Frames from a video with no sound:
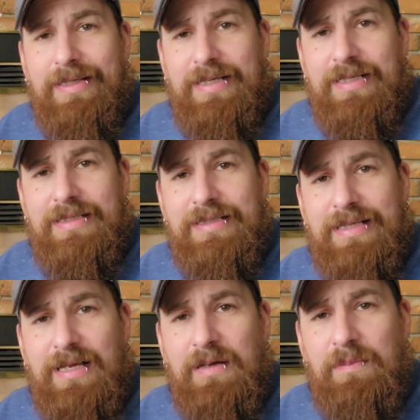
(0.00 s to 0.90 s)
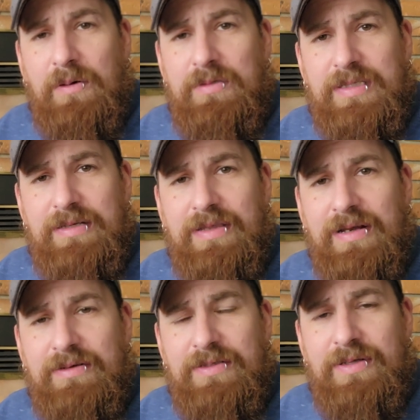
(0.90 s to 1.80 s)
is uh, posted
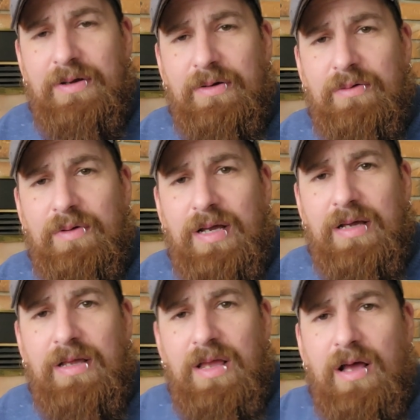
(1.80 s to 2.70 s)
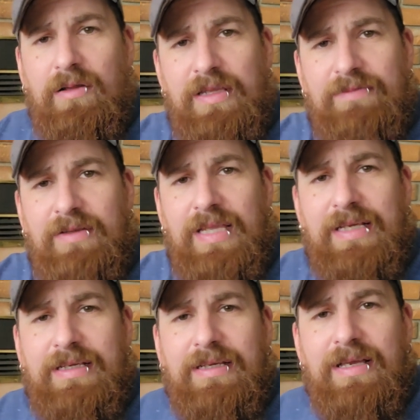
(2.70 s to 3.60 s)
there. So uh, I'll leave a
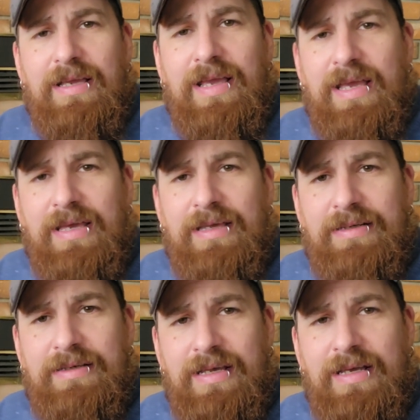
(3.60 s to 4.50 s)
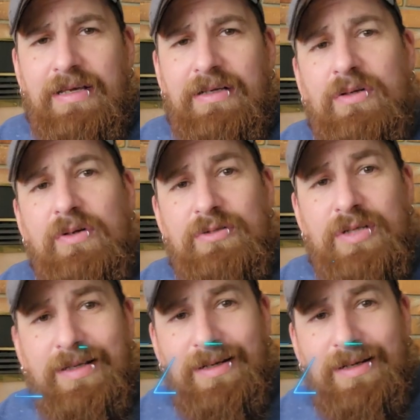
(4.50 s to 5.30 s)
link and uh, go check